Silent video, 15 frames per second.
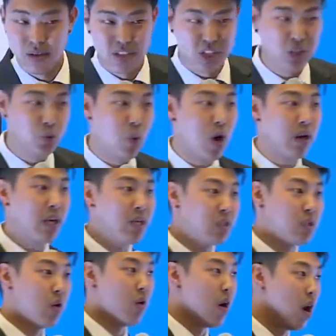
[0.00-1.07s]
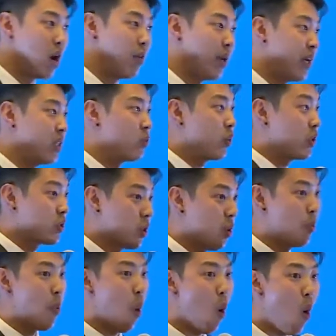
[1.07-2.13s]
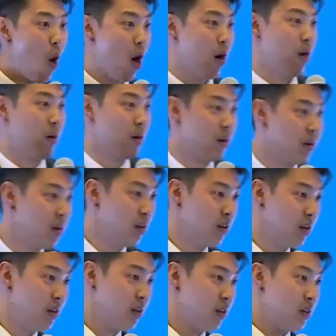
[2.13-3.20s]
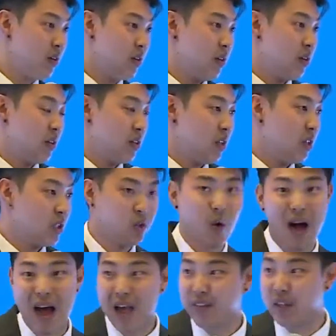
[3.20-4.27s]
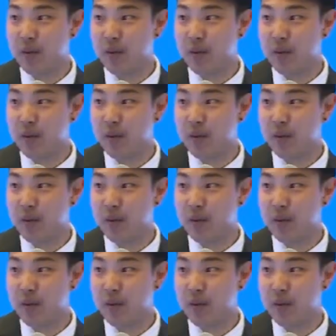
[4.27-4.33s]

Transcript: She's working so hard because we're so poor. So I have